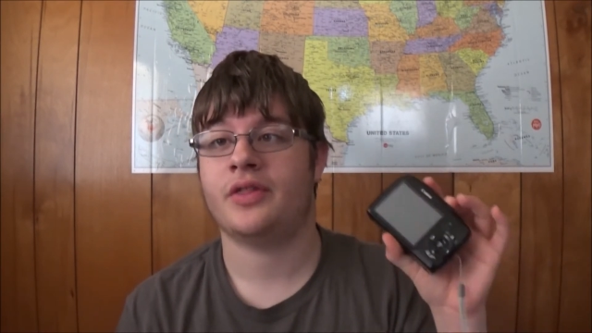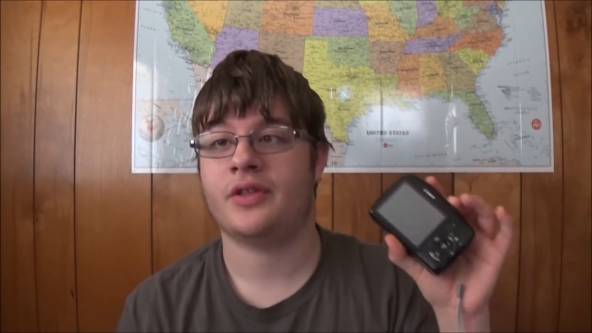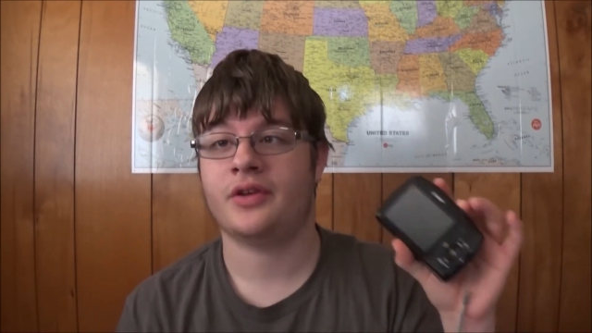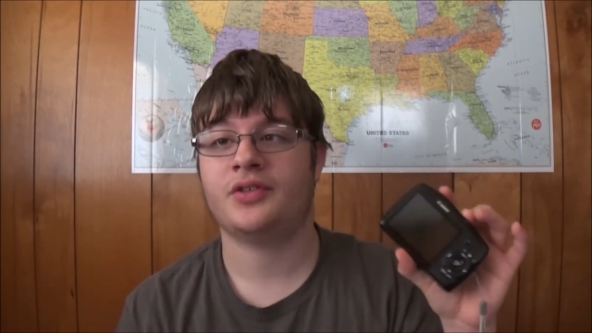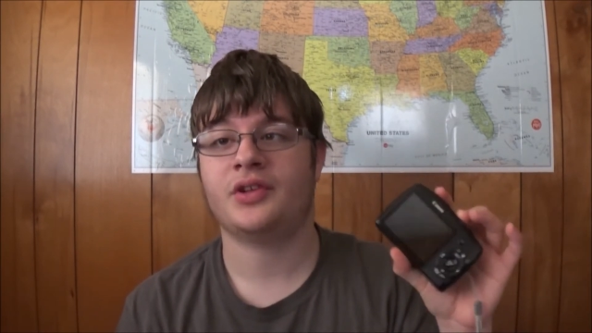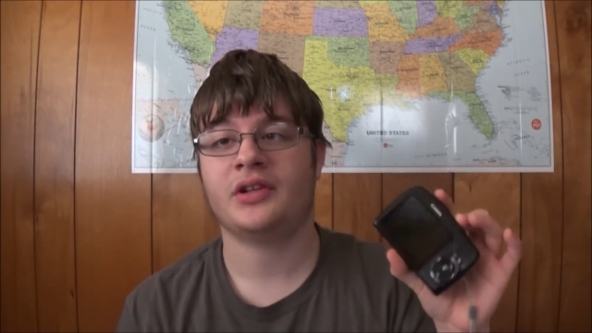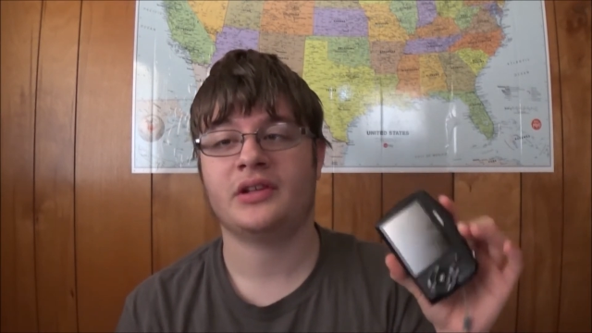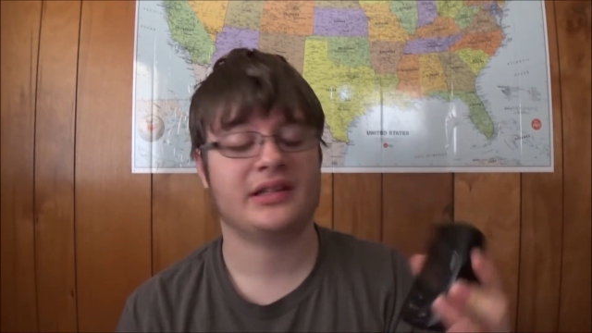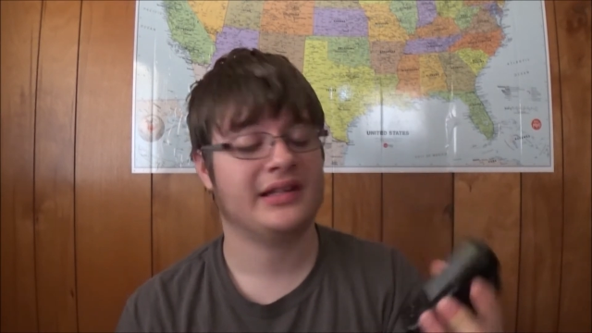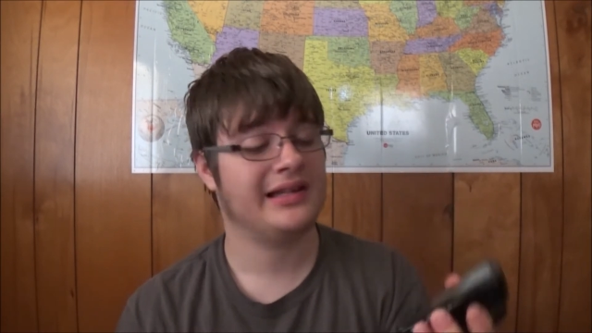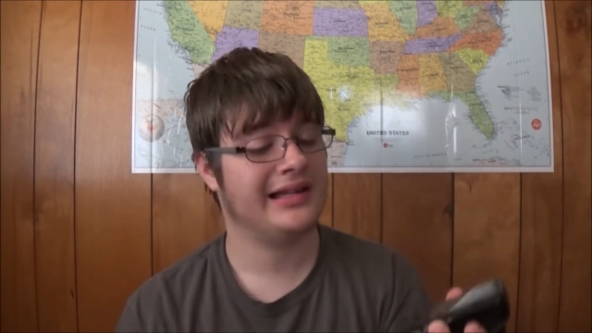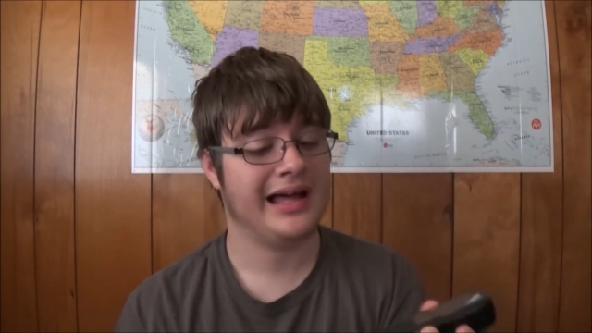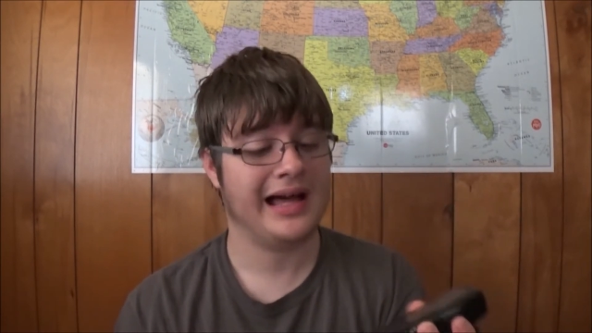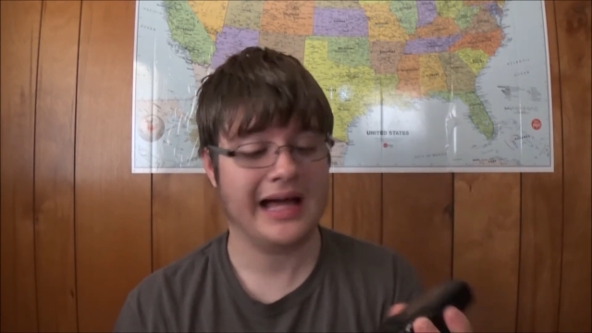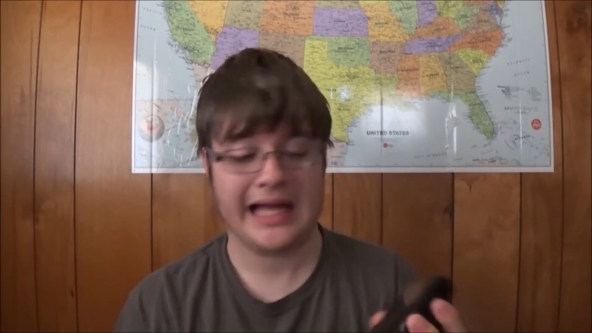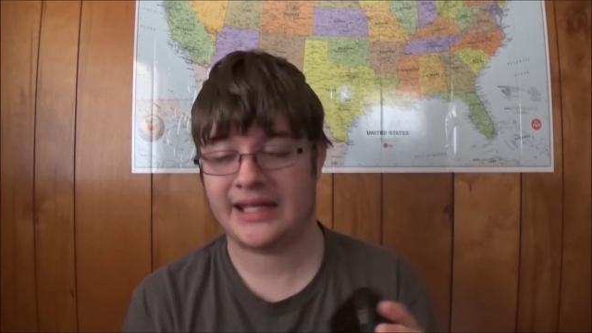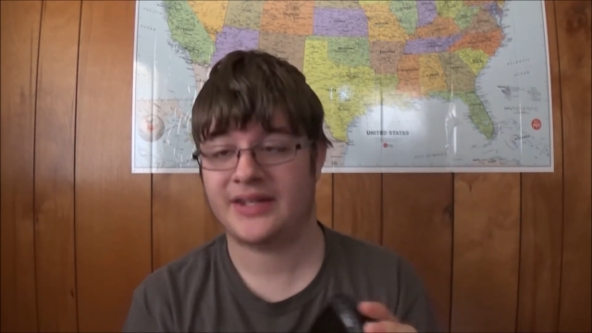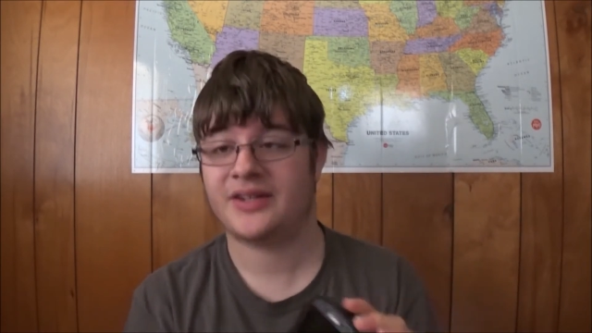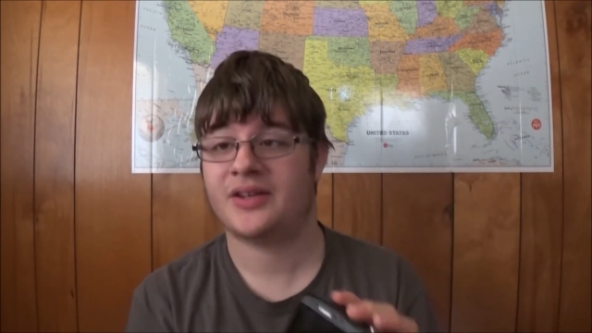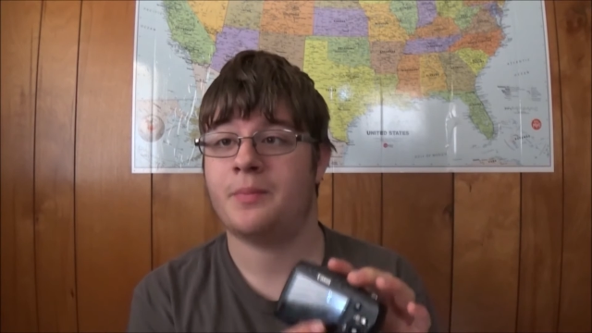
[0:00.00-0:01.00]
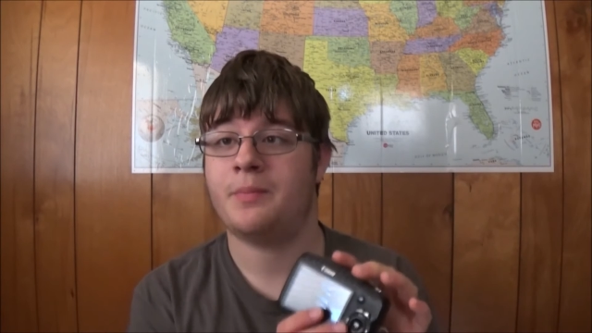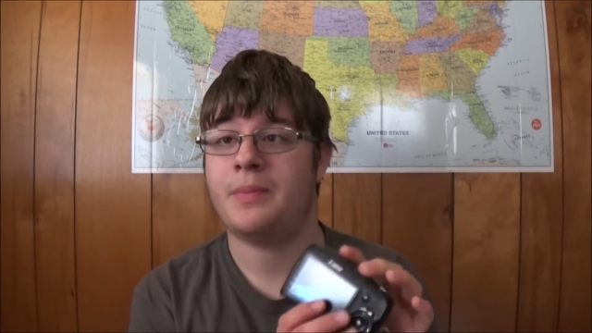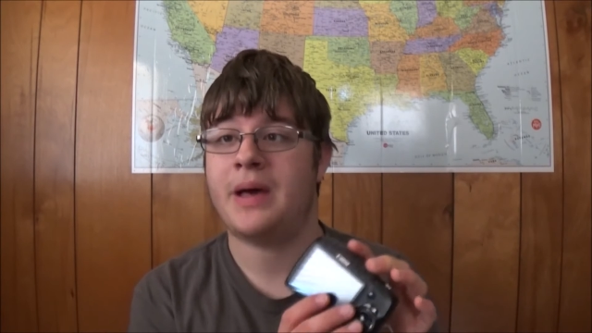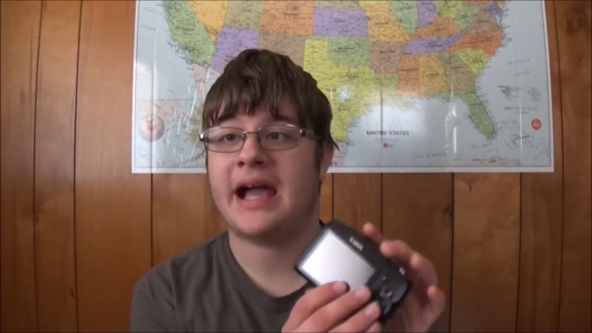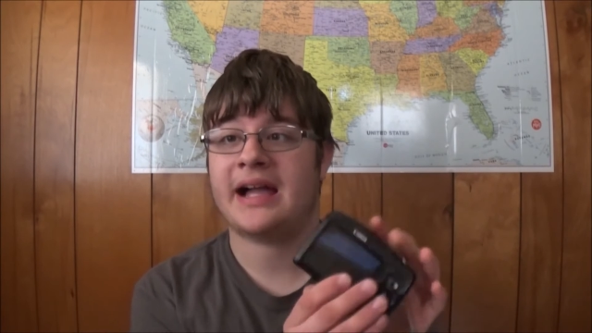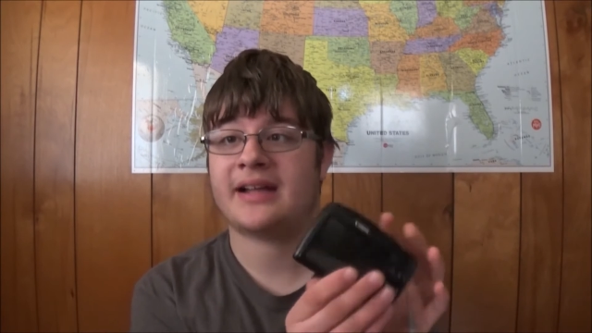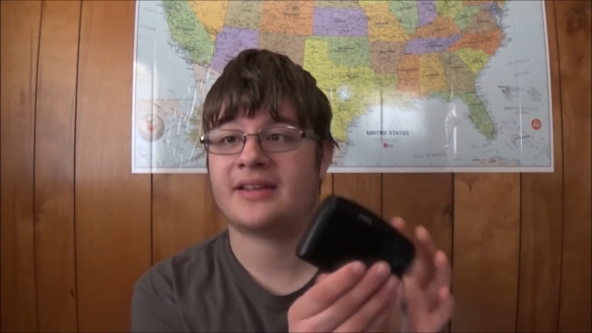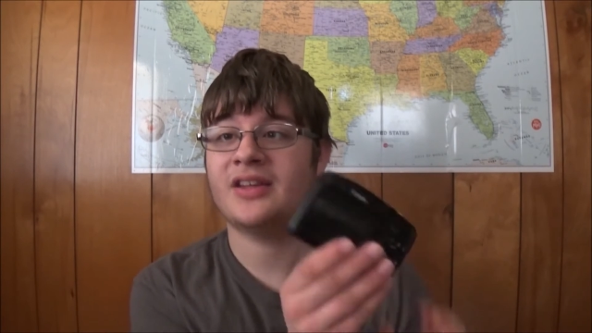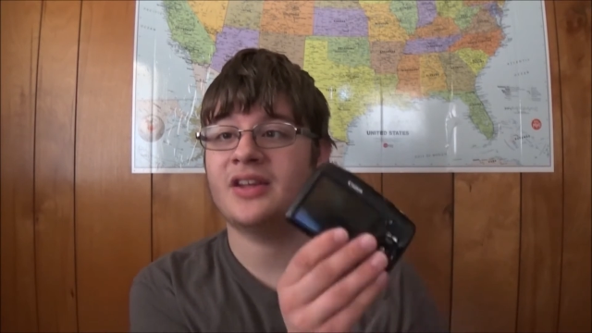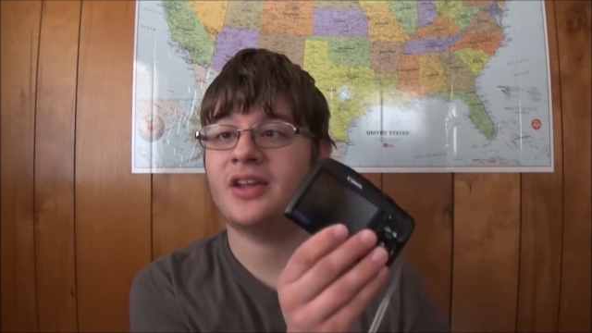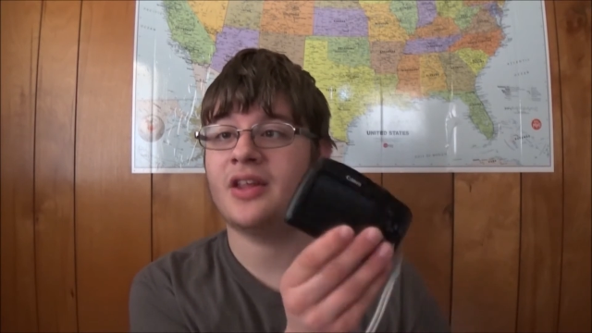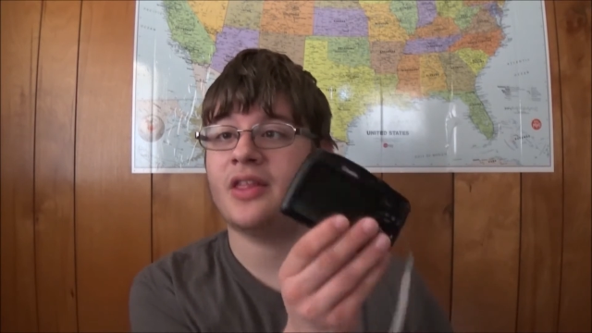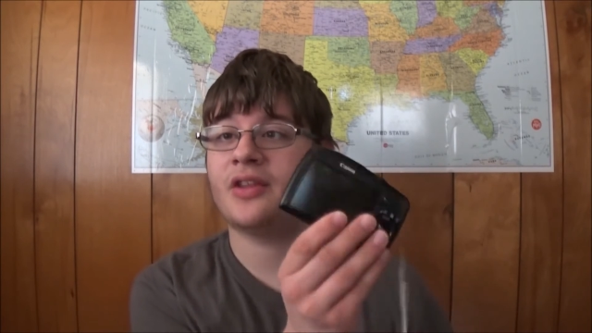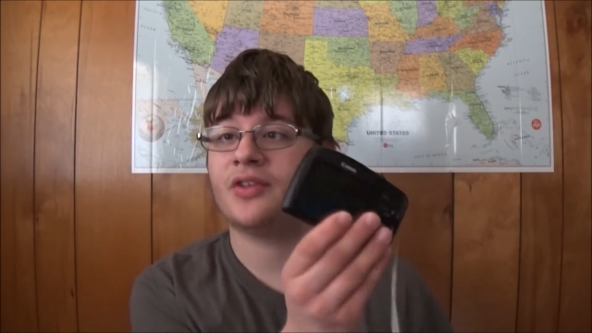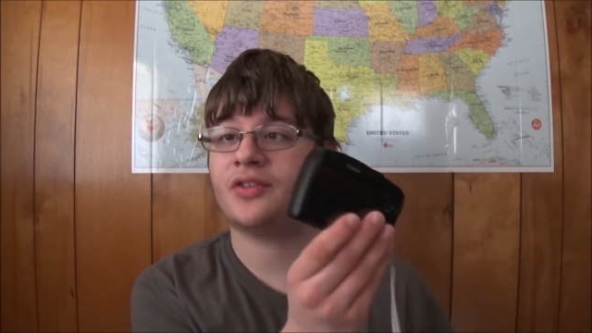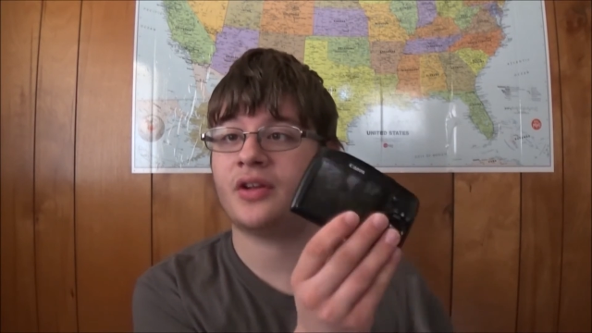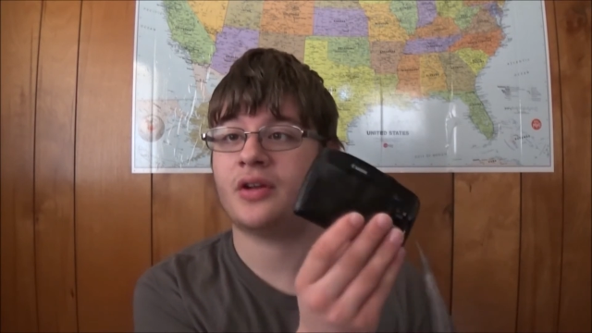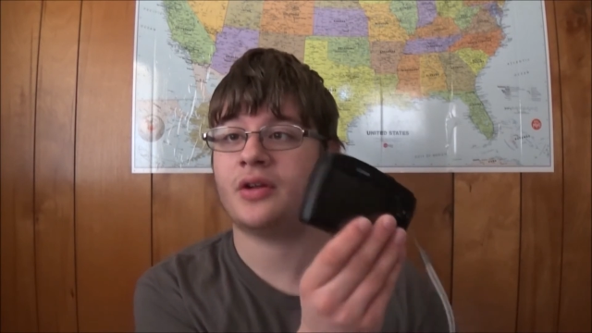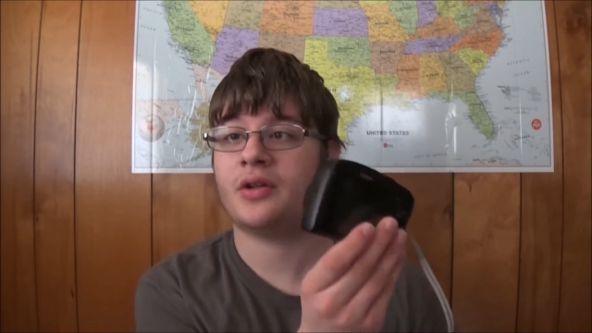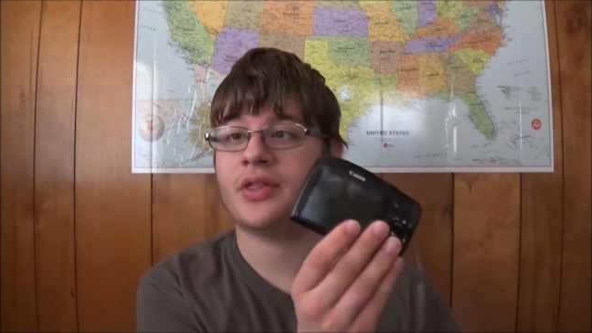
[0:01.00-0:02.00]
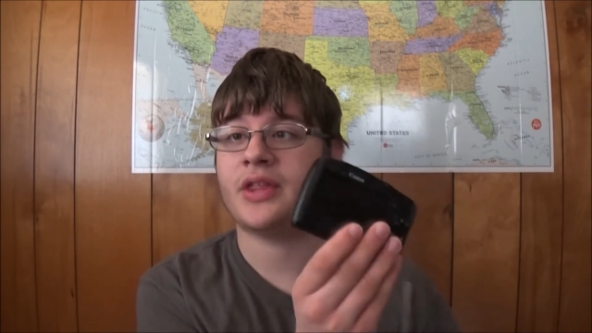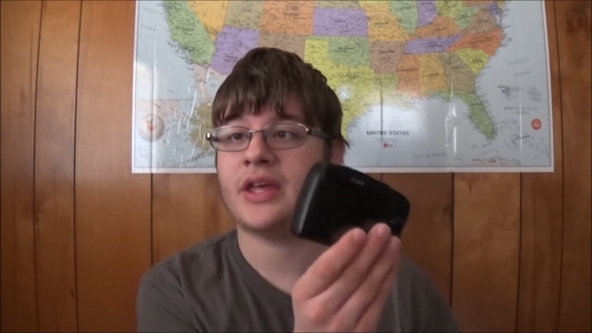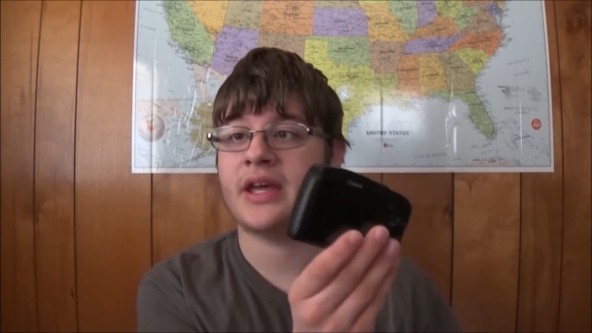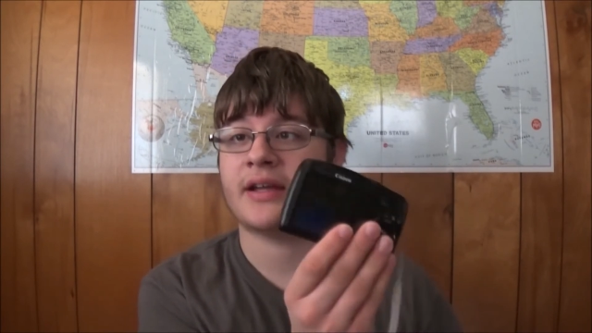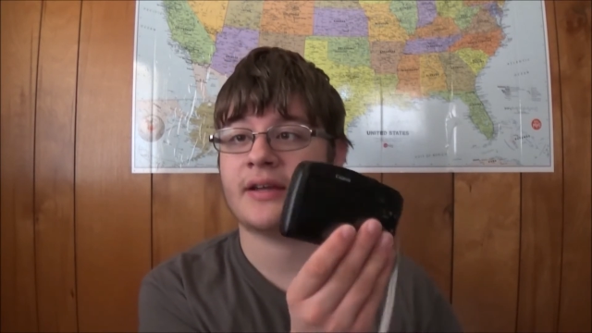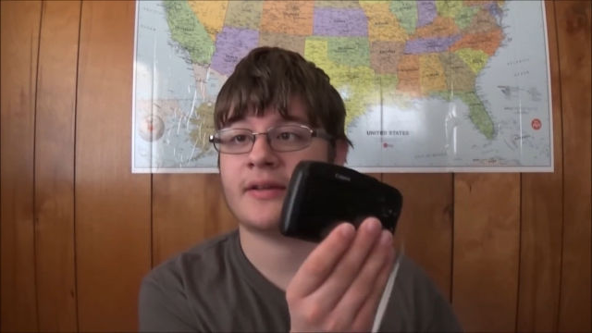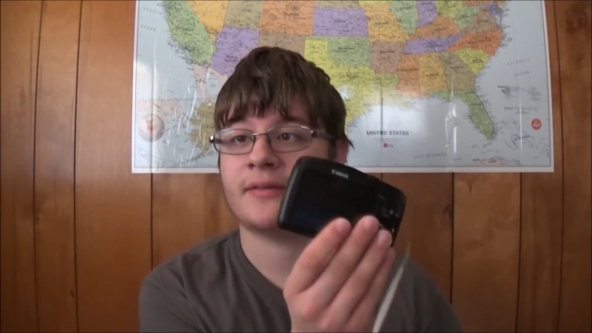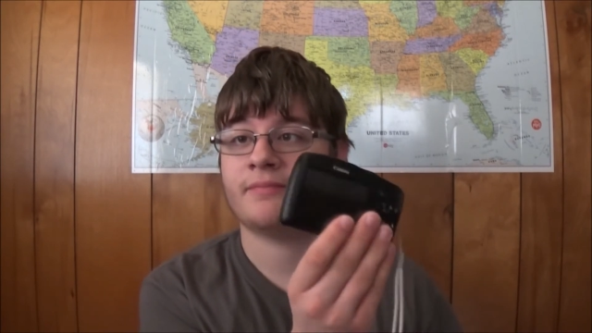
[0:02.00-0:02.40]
There's a lot packed into this little thing.